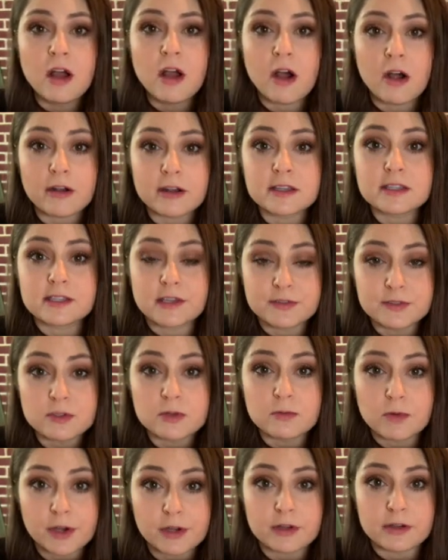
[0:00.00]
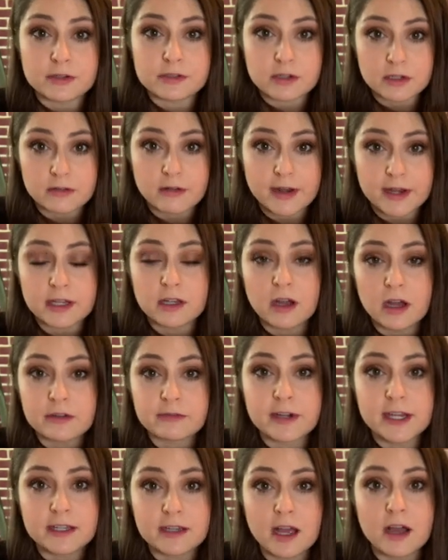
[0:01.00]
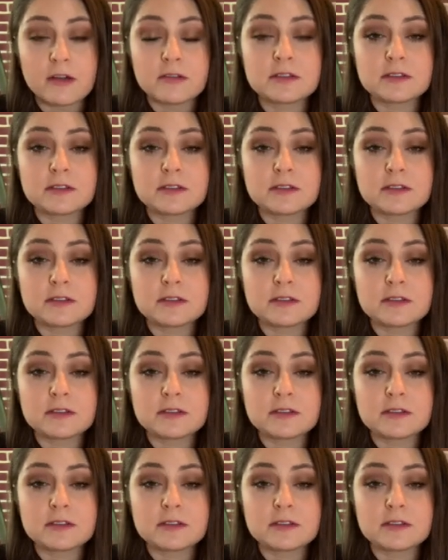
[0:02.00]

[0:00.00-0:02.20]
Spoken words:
our essential workers are running on right now.